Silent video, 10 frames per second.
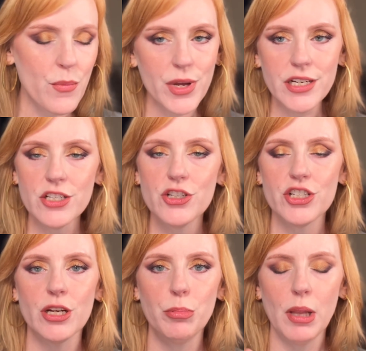To
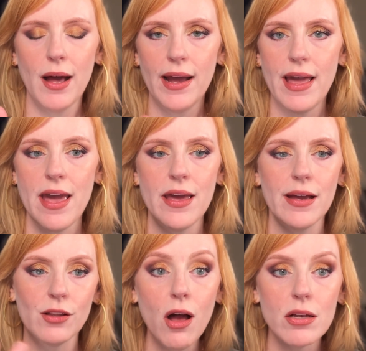just apply a
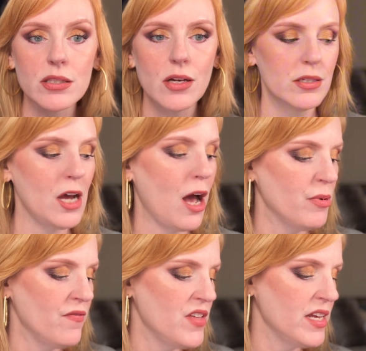gloss on top
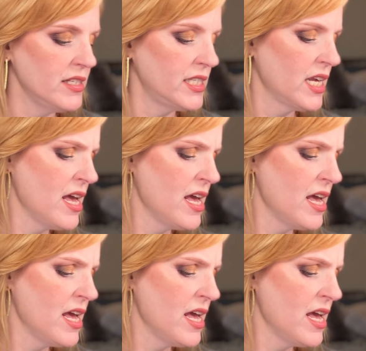of this,